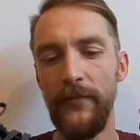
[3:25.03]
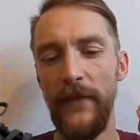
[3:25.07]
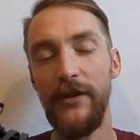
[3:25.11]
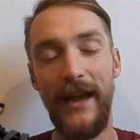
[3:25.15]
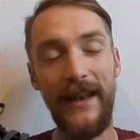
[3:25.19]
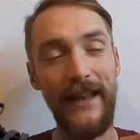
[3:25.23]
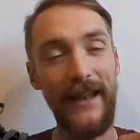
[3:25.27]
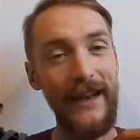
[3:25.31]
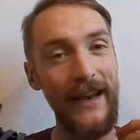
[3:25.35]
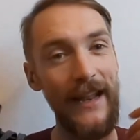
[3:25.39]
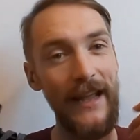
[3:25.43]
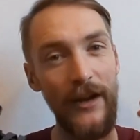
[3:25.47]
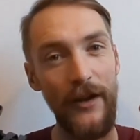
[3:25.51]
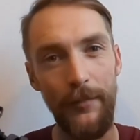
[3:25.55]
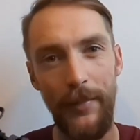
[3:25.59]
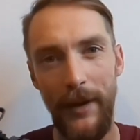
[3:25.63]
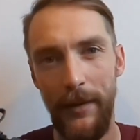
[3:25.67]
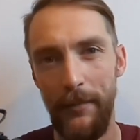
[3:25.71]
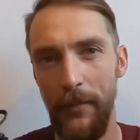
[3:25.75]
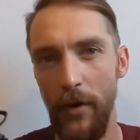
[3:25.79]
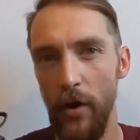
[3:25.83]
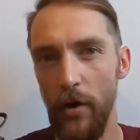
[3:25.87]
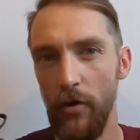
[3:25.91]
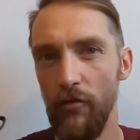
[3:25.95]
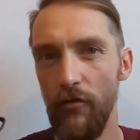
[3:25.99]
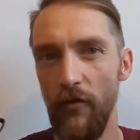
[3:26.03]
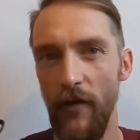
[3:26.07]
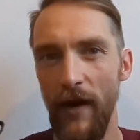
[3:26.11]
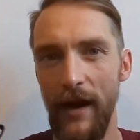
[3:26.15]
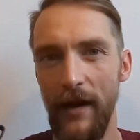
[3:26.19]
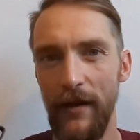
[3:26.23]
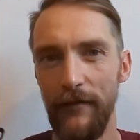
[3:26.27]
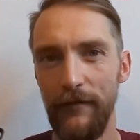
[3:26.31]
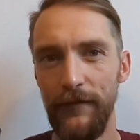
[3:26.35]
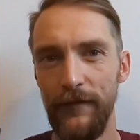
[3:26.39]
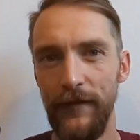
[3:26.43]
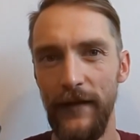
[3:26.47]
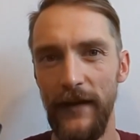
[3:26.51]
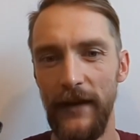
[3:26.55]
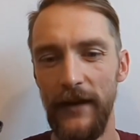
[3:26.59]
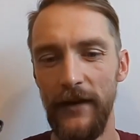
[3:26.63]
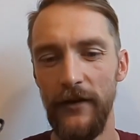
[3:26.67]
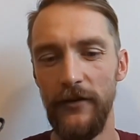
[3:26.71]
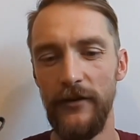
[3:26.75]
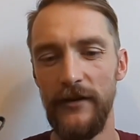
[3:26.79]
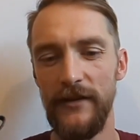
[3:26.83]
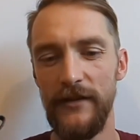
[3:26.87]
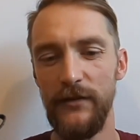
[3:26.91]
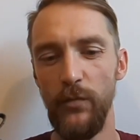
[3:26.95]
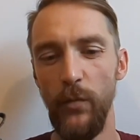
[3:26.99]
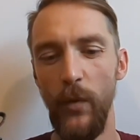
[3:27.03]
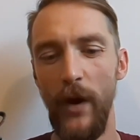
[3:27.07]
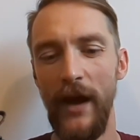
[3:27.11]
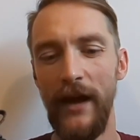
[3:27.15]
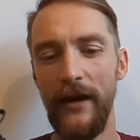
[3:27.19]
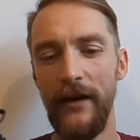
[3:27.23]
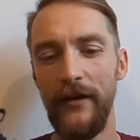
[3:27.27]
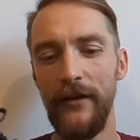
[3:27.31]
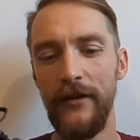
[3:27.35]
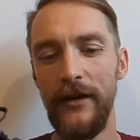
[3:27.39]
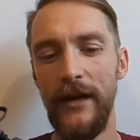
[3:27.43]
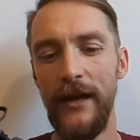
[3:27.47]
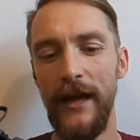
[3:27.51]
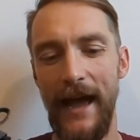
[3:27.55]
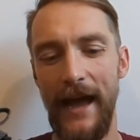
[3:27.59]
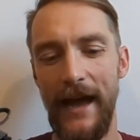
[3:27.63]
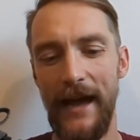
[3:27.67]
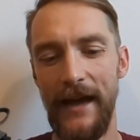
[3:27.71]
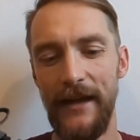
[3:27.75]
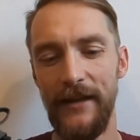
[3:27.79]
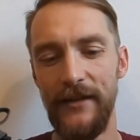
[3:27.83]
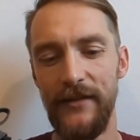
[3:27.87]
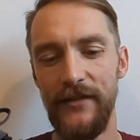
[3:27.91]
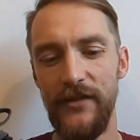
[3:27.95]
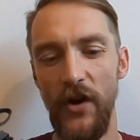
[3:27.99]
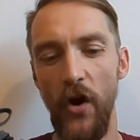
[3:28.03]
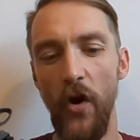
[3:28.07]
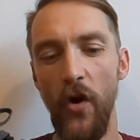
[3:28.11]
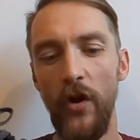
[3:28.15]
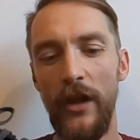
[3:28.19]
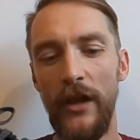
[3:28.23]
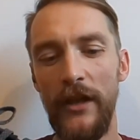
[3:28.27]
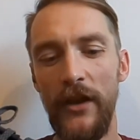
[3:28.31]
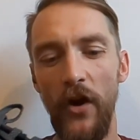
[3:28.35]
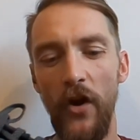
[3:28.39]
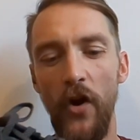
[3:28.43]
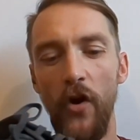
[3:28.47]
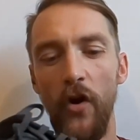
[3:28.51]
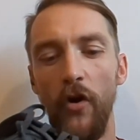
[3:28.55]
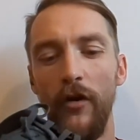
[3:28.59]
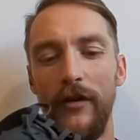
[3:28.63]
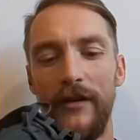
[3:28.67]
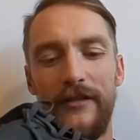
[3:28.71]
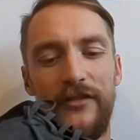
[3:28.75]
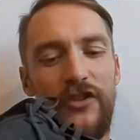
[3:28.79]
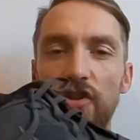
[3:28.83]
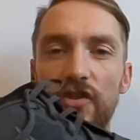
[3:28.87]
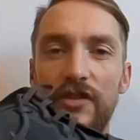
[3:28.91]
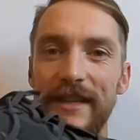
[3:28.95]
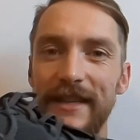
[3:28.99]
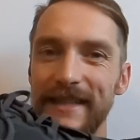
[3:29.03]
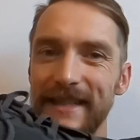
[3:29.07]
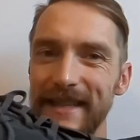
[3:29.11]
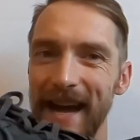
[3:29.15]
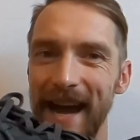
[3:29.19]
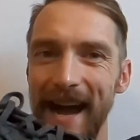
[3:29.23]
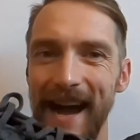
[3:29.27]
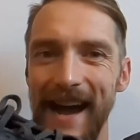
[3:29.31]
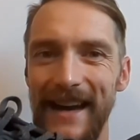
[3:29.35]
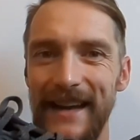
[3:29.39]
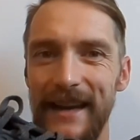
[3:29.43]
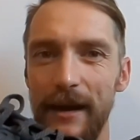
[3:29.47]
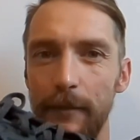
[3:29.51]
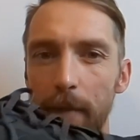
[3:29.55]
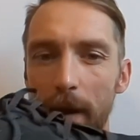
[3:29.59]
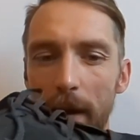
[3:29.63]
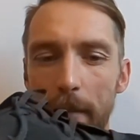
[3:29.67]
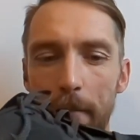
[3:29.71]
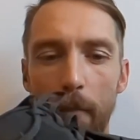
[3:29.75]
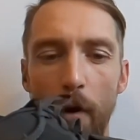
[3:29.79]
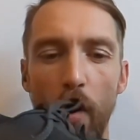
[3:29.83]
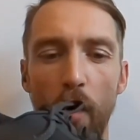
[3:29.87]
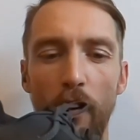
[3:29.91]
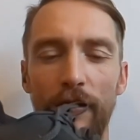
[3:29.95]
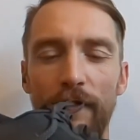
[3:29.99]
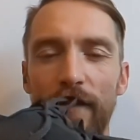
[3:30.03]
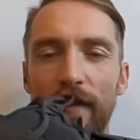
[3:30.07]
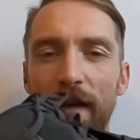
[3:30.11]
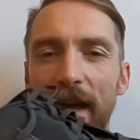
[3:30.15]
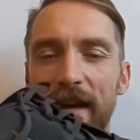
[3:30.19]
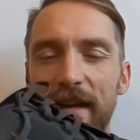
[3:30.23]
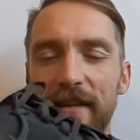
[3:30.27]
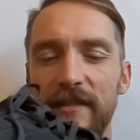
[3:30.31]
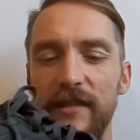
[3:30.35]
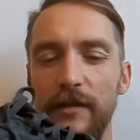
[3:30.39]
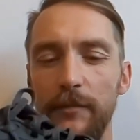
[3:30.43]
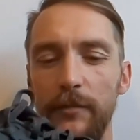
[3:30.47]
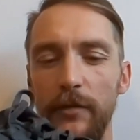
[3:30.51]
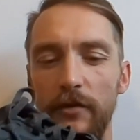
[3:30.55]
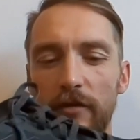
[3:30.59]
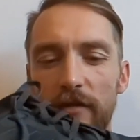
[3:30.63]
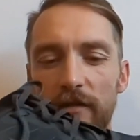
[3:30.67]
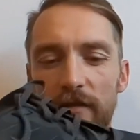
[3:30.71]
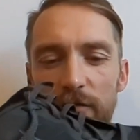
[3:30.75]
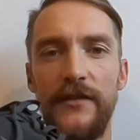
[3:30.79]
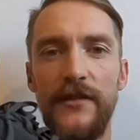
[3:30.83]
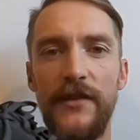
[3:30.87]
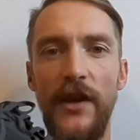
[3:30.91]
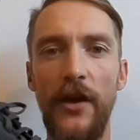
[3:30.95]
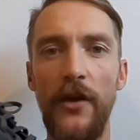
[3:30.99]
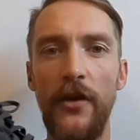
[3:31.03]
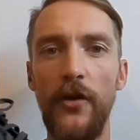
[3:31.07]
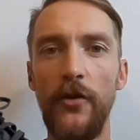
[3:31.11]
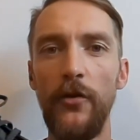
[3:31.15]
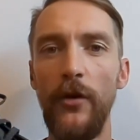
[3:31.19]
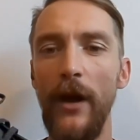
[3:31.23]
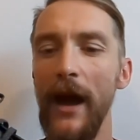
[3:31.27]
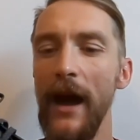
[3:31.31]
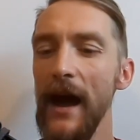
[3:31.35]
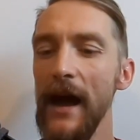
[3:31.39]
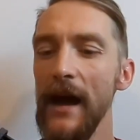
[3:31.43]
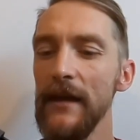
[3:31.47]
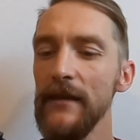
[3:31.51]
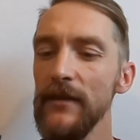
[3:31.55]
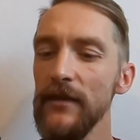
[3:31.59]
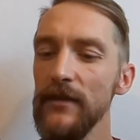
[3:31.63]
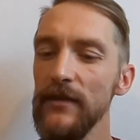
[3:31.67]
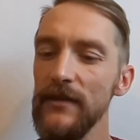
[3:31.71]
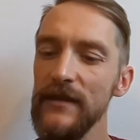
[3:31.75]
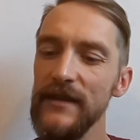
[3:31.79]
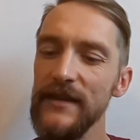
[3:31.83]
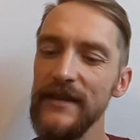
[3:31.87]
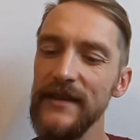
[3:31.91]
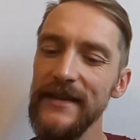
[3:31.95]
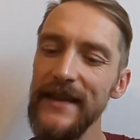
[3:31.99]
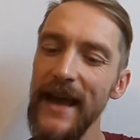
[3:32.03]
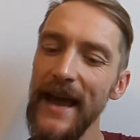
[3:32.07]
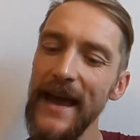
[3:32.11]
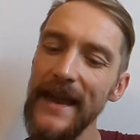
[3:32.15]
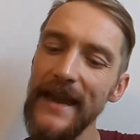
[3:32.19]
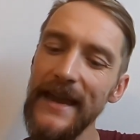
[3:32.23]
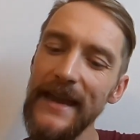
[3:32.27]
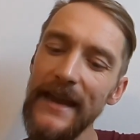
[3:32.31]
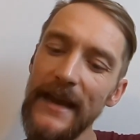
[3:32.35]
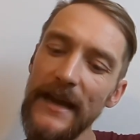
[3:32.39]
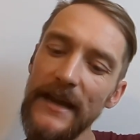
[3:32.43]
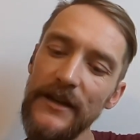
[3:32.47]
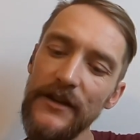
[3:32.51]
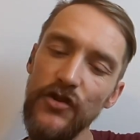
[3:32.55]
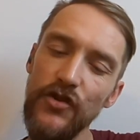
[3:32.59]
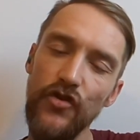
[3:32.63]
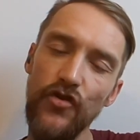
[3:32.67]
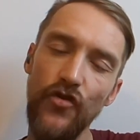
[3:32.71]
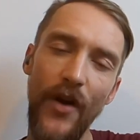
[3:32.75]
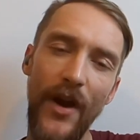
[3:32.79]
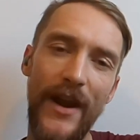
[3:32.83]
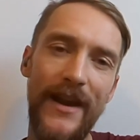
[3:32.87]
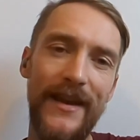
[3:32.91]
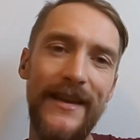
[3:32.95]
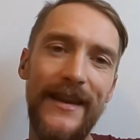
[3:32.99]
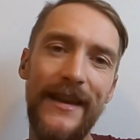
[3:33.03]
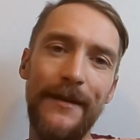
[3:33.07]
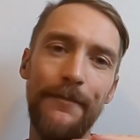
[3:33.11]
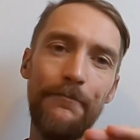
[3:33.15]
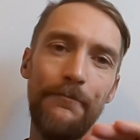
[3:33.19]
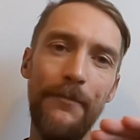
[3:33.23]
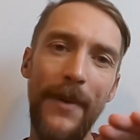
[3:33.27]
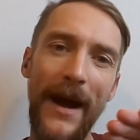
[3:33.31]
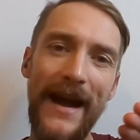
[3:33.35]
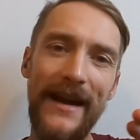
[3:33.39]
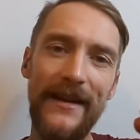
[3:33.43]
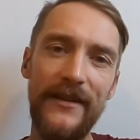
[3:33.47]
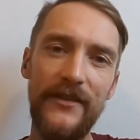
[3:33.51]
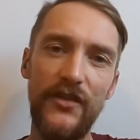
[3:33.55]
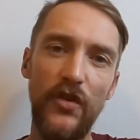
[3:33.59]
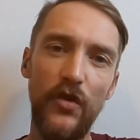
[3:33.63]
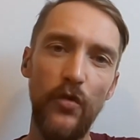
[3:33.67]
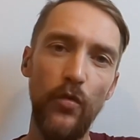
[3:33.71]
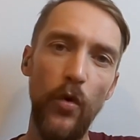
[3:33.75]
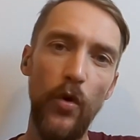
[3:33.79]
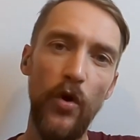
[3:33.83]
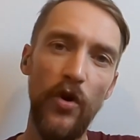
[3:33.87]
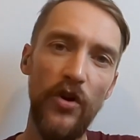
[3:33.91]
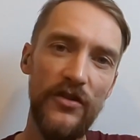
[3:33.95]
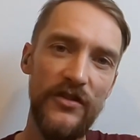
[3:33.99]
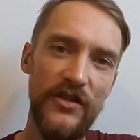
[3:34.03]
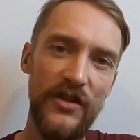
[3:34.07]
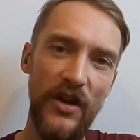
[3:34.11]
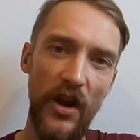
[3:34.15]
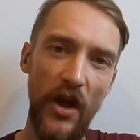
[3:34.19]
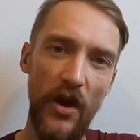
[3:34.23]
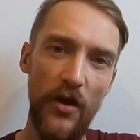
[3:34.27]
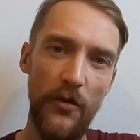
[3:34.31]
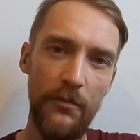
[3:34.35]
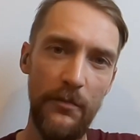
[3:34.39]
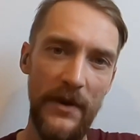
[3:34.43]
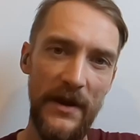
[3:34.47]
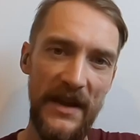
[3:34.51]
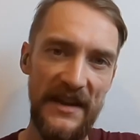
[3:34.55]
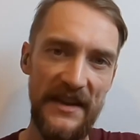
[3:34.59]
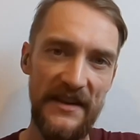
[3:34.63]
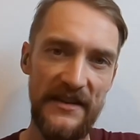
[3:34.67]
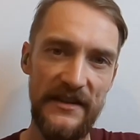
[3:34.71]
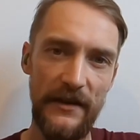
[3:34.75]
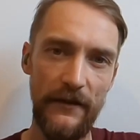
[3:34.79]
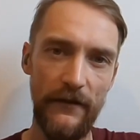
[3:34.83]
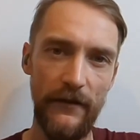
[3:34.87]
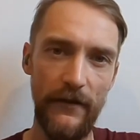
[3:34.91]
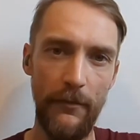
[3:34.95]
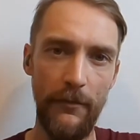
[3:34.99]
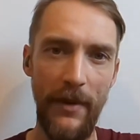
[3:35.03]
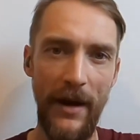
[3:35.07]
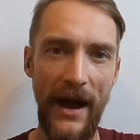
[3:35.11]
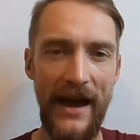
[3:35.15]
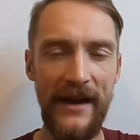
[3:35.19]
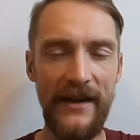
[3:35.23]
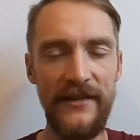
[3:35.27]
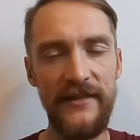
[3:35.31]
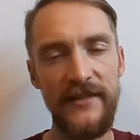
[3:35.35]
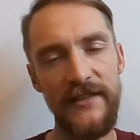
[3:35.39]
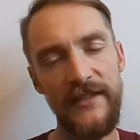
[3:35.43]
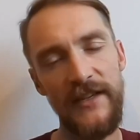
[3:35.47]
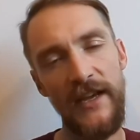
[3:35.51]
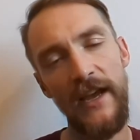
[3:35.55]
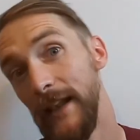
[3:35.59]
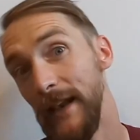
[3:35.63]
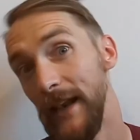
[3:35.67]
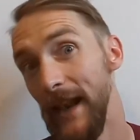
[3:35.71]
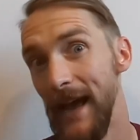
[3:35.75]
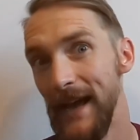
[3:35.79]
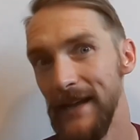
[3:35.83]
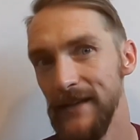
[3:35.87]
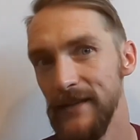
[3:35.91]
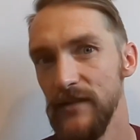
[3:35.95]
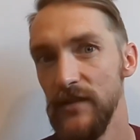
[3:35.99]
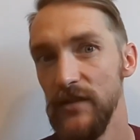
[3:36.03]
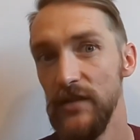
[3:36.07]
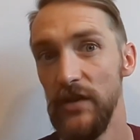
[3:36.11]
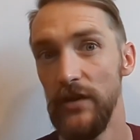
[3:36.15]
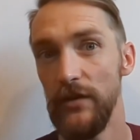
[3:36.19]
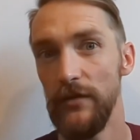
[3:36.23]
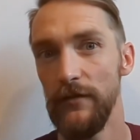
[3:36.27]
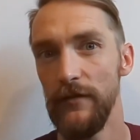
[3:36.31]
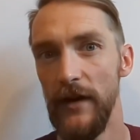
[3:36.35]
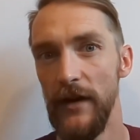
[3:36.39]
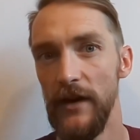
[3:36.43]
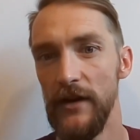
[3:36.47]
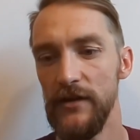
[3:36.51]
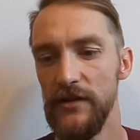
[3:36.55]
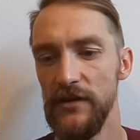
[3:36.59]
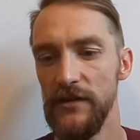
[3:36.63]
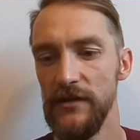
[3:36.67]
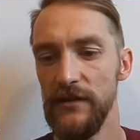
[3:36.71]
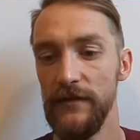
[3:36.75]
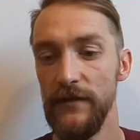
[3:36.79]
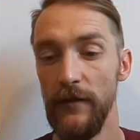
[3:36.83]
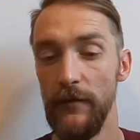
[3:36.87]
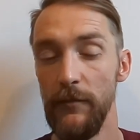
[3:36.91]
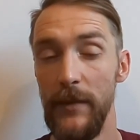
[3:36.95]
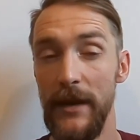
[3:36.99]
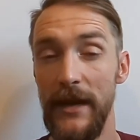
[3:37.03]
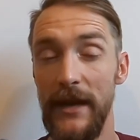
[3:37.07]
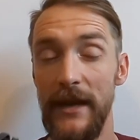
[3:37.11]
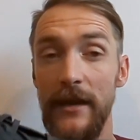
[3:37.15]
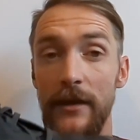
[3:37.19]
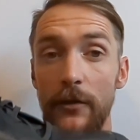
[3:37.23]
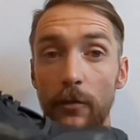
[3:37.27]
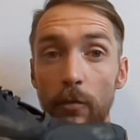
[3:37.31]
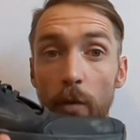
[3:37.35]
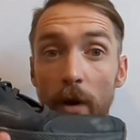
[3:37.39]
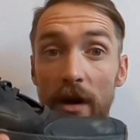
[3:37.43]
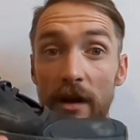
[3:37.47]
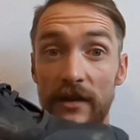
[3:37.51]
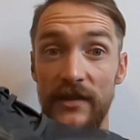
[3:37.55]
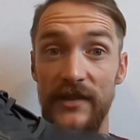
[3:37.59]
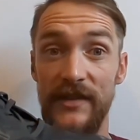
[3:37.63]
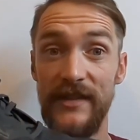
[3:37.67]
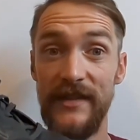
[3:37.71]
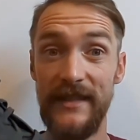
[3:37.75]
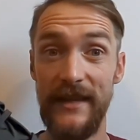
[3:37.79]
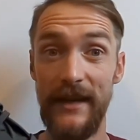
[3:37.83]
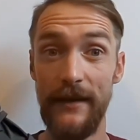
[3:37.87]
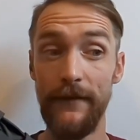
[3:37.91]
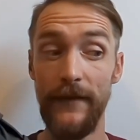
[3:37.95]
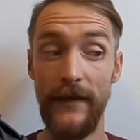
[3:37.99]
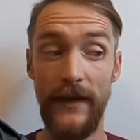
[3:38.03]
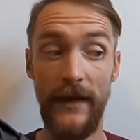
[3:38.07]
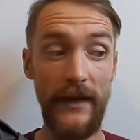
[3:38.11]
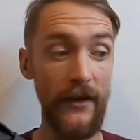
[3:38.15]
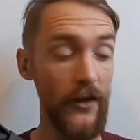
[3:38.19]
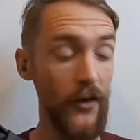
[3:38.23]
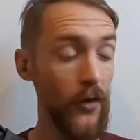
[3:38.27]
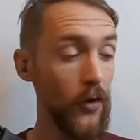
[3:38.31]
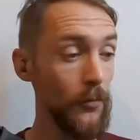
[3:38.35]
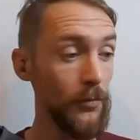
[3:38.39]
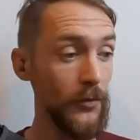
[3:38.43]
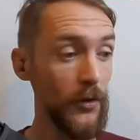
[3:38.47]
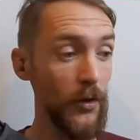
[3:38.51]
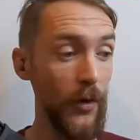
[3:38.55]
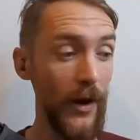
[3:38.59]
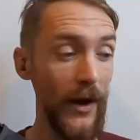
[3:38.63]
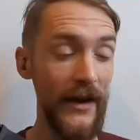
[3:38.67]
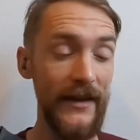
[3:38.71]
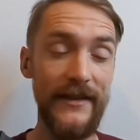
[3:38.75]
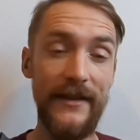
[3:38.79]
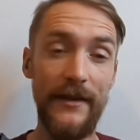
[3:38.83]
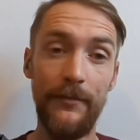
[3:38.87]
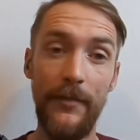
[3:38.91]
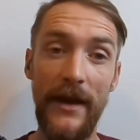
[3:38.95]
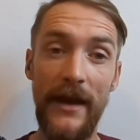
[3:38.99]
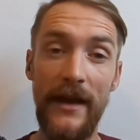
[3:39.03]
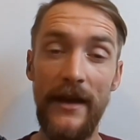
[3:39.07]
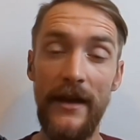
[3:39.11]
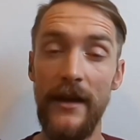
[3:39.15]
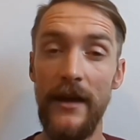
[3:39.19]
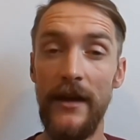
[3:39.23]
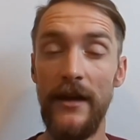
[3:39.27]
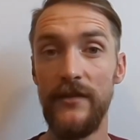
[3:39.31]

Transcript: You get a little bit more ground feel as well, and all in all, just a tiny bit more flexible. So I say it's trending back towards Lone Peaks of the past. The last two versions for me were stiffening up quite a bit.